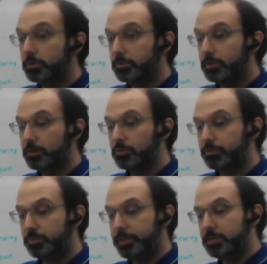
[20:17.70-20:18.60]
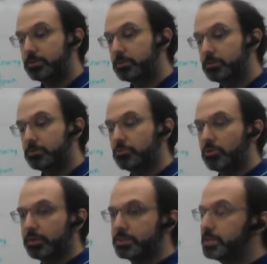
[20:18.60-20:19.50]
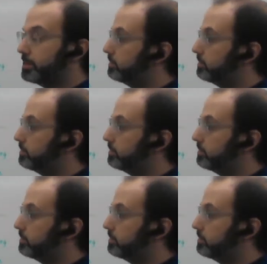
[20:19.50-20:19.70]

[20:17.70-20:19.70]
Now you have space to draw this out,